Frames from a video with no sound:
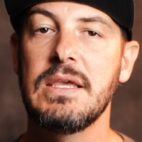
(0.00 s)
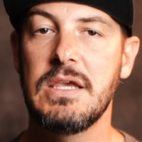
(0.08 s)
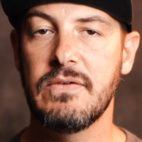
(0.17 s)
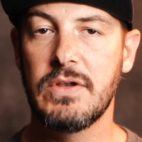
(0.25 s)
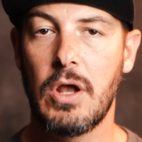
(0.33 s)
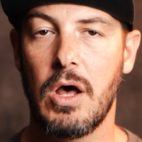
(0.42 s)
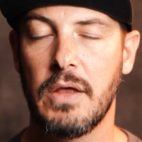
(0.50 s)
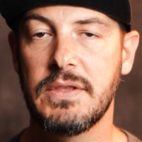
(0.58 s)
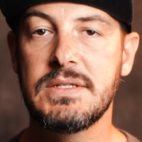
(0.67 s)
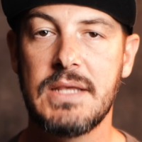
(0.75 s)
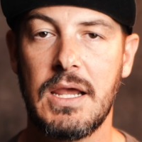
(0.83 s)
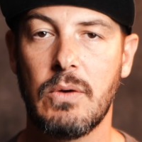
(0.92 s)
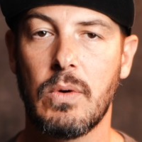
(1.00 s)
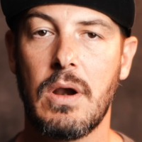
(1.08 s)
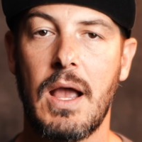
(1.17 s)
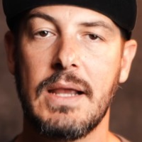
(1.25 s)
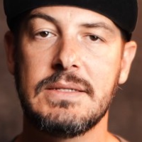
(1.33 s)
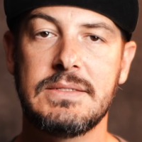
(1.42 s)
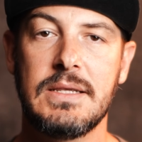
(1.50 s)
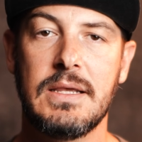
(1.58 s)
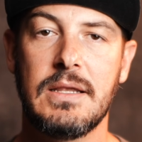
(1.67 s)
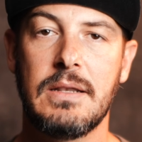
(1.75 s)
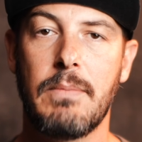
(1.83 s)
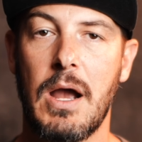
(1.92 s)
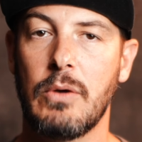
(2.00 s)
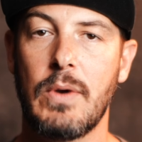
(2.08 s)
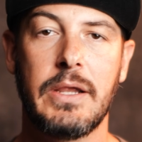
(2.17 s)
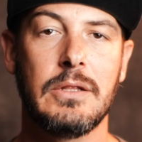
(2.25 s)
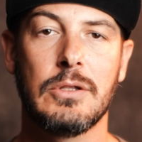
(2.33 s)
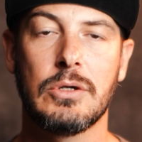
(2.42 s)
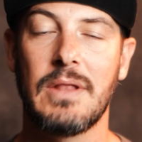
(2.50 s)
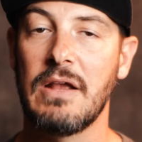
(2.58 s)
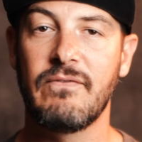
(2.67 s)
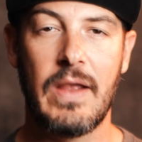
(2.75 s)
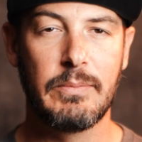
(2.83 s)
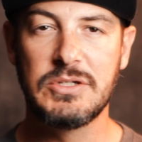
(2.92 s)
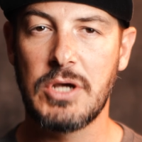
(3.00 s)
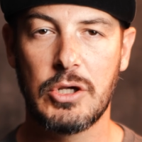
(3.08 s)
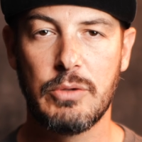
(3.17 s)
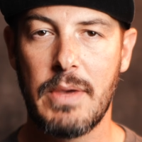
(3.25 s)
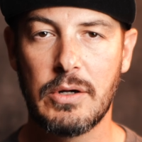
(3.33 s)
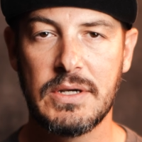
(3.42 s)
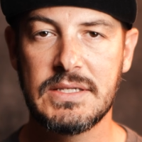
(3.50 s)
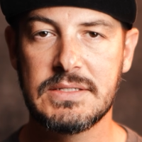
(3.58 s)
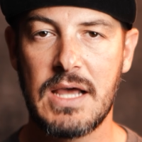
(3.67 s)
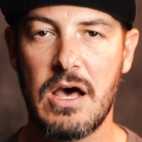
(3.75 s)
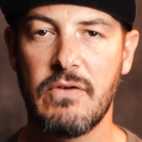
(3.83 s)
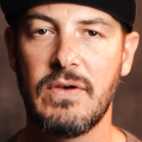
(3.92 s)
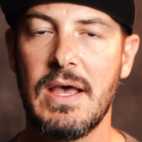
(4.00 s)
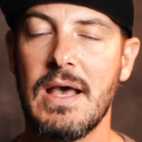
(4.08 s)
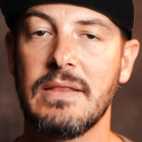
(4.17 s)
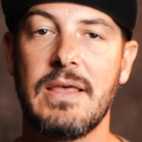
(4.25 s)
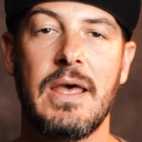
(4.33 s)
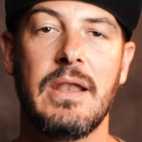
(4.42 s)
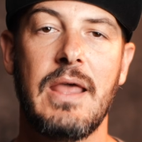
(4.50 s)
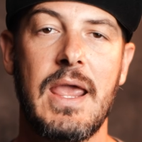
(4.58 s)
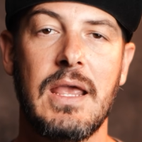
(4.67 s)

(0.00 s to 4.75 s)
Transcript: Even on the day where I did my regular like family documentary stuff, then